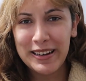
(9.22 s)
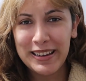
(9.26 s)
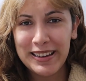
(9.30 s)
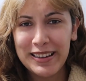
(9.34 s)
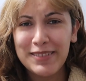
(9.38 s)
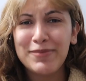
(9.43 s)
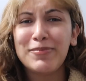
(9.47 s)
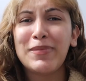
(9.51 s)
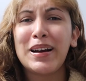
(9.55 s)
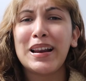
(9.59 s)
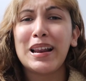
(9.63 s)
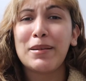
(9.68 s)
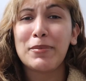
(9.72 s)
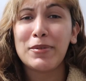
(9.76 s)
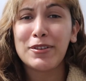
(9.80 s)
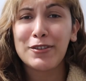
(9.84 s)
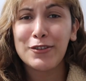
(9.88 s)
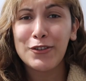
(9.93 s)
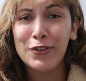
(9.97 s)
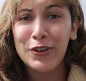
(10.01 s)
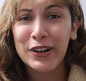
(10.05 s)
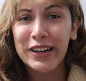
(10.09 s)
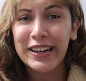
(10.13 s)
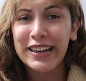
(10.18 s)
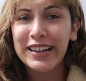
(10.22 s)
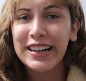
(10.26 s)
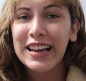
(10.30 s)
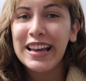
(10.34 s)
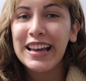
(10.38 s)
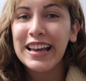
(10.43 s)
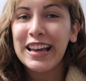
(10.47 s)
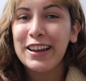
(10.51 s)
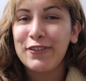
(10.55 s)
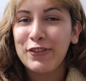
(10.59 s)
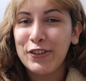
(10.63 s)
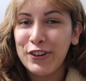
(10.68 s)
everybody. My name is Lauren.
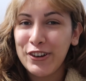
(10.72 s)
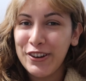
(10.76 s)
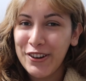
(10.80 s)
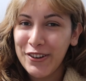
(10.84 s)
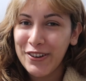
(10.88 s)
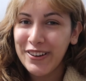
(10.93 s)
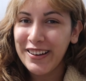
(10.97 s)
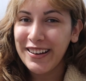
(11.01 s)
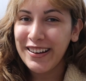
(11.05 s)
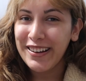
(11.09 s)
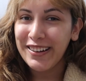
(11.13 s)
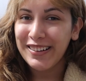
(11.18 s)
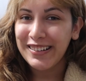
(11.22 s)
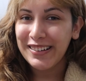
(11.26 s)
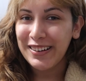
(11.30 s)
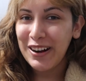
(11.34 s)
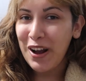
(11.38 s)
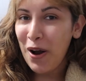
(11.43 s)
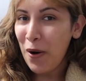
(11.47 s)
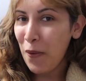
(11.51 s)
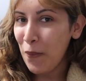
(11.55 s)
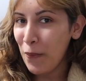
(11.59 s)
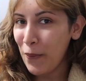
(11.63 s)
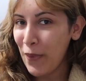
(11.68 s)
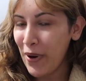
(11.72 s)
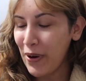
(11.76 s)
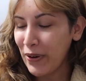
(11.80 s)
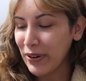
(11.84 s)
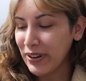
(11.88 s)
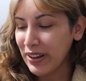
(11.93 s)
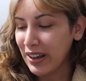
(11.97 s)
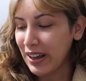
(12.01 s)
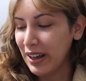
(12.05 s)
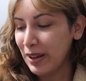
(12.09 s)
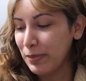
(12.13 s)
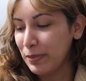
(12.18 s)
If you're new here,
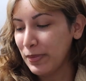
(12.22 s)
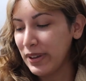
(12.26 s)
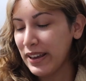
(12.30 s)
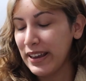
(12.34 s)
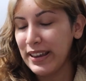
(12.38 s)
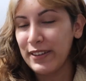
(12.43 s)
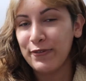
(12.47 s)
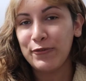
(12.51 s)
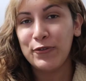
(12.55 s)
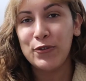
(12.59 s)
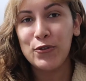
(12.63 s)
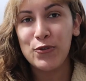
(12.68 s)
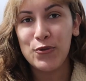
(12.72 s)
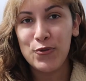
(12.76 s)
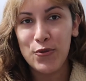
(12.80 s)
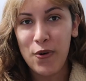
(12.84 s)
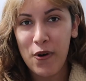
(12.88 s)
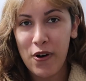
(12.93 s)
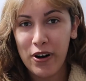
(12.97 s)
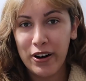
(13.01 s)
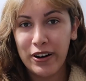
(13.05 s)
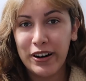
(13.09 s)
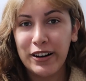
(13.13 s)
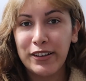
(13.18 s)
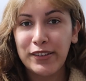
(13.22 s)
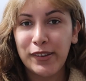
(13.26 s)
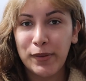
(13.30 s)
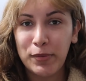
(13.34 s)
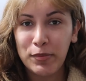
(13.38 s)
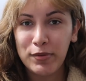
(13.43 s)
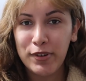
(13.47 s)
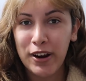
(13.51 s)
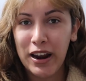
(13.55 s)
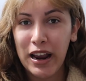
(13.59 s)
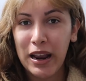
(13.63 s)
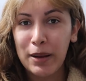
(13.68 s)
welcome. If you are a
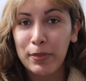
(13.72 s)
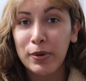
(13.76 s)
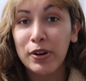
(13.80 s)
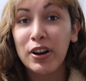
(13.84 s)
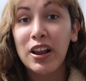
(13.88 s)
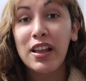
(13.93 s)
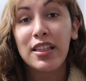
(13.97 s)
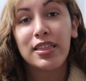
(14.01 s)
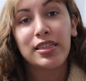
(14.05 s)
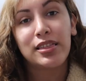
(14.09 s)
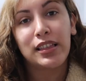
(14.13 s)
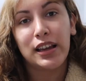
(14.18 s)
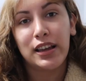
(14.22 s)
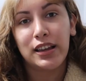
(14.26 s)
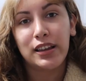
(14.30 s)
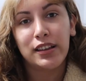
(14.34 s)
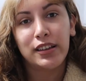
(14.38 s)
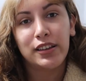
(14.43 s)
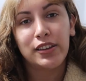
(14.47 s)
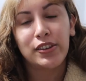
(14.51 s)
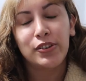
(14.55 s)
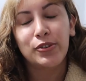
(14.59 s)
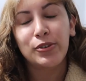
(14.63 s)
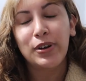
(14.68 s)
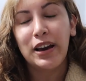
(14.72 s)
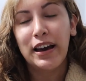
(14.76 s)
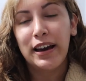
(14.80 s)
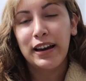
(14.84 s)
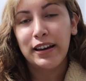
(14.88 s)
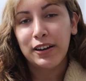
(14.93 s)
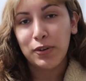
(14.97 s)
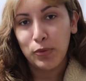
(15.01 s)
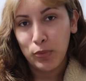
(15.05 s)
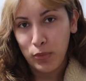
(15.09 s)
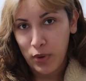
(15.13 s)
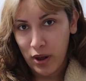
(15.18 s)
subscriber, thank you
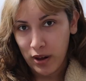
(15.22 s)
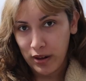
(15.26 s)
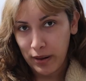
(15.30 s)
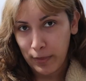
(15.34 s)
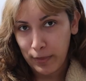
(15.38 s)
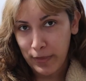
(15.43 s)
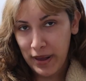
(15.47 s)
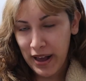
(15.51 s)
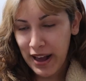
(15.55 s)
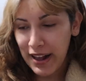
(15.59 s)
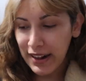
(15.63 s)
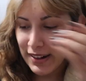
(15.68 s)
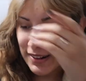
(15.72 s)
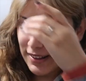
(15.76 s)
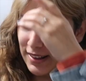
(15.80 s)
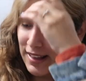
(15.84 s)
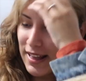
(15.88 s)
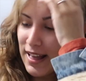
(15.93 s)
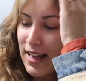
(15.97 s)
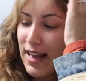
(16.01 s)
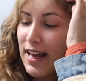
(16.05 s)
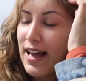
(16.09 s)
and welcome back.